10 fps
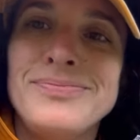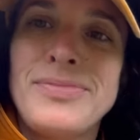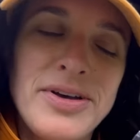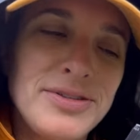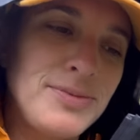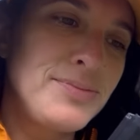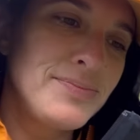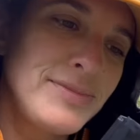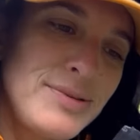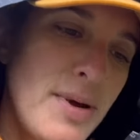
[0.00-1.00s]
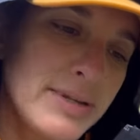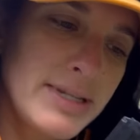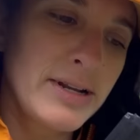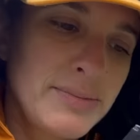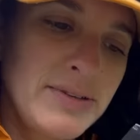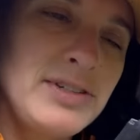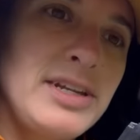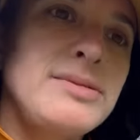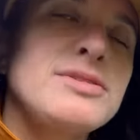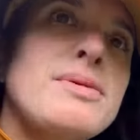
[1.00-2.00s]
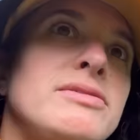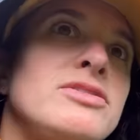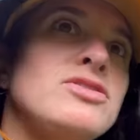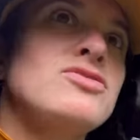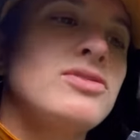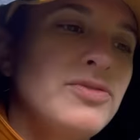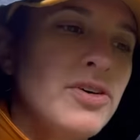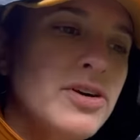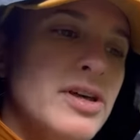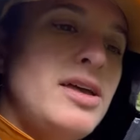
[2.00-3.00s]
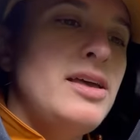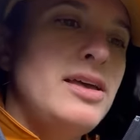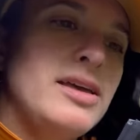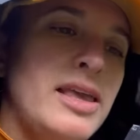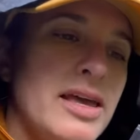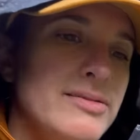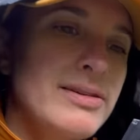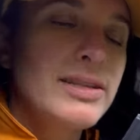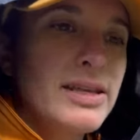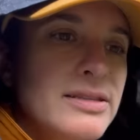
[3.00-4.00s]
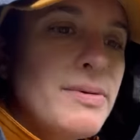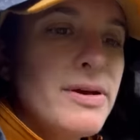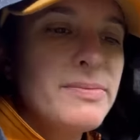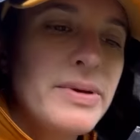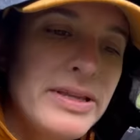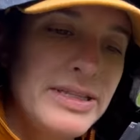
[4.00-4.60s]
possible, it's probably not a beaver dam, it's probably just a tree fall gathering in that spot, but